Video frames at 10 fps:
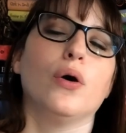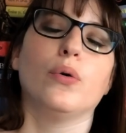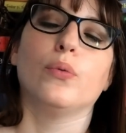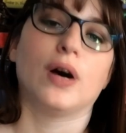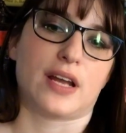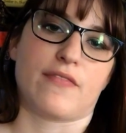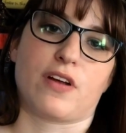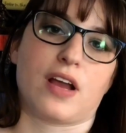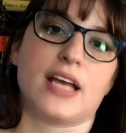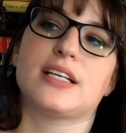
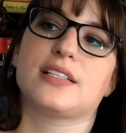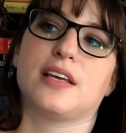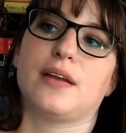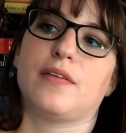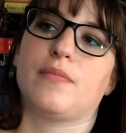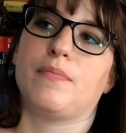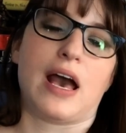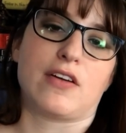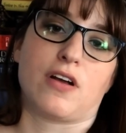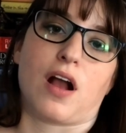Whatever. It doesn't
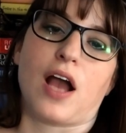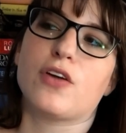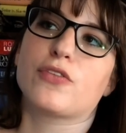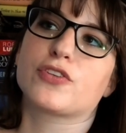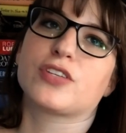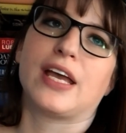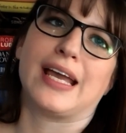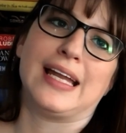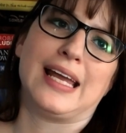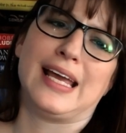matter. I know there's
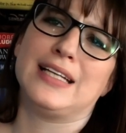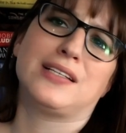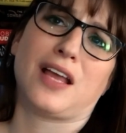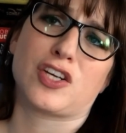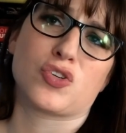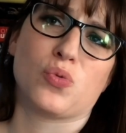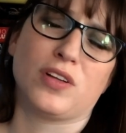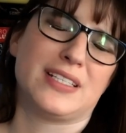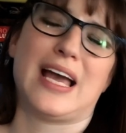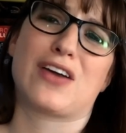an intellectual
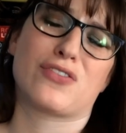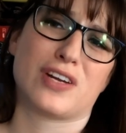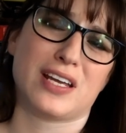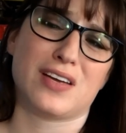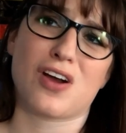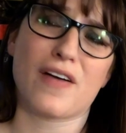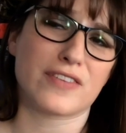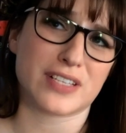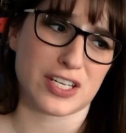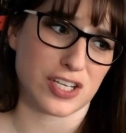integrity
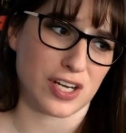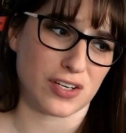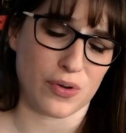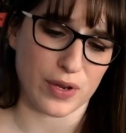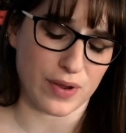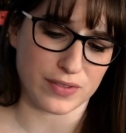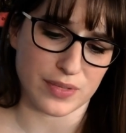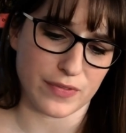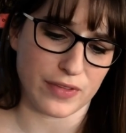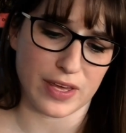conversation going around
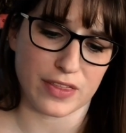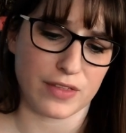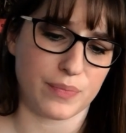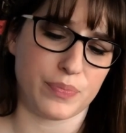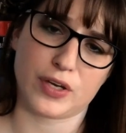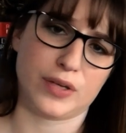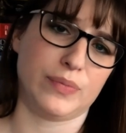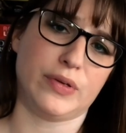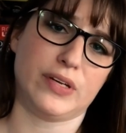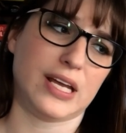some of the book
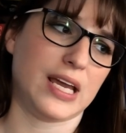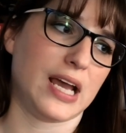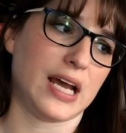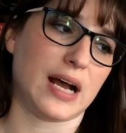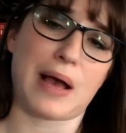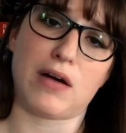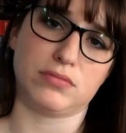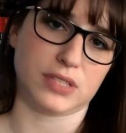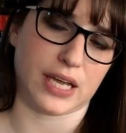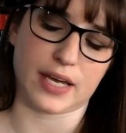community, and I'm out.
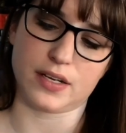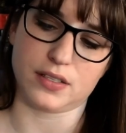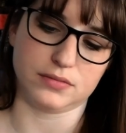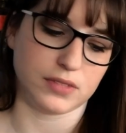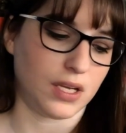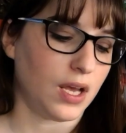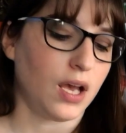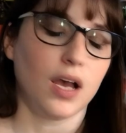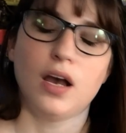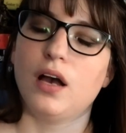I don't
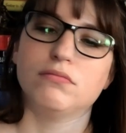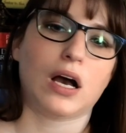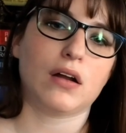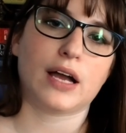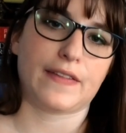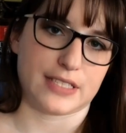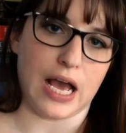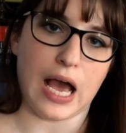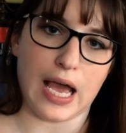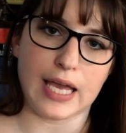have the
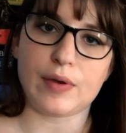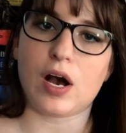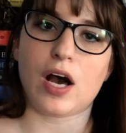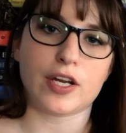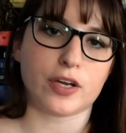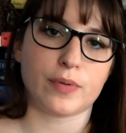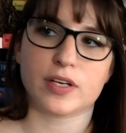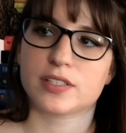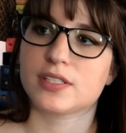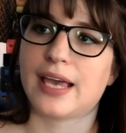time.
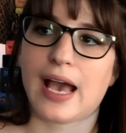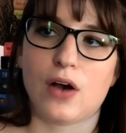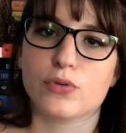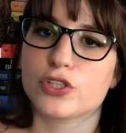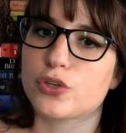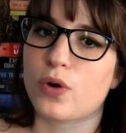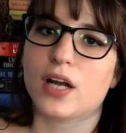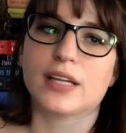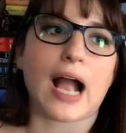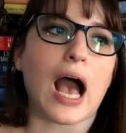Audiobooks count, sure.
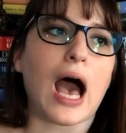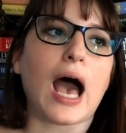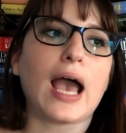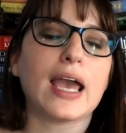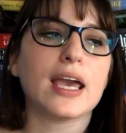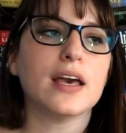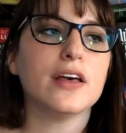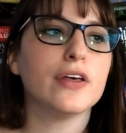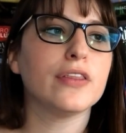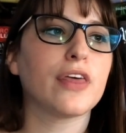
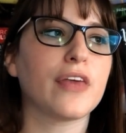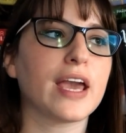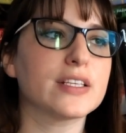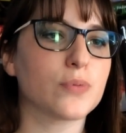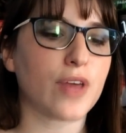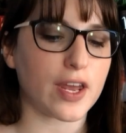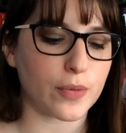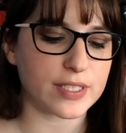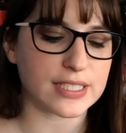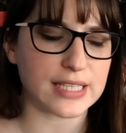The thing is with
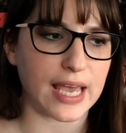audiobooks is